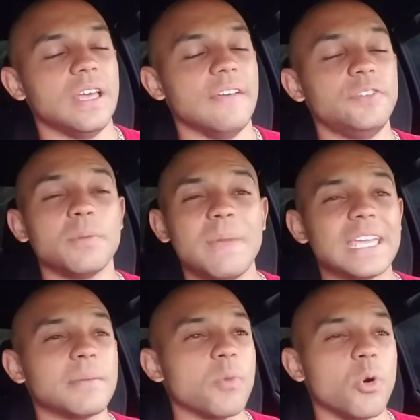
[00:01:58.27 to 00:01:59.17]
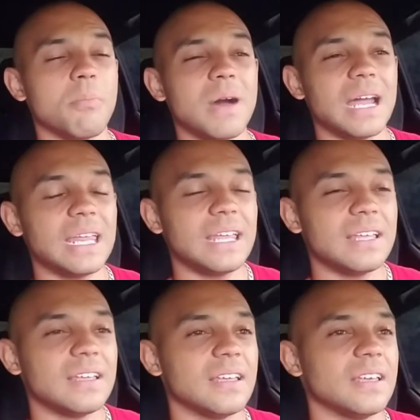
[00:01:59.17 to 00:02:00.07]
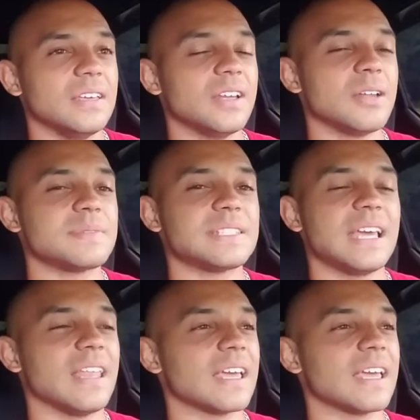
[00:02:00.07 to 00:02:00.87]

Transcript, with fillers: if you're making more money, you know what I'm saying?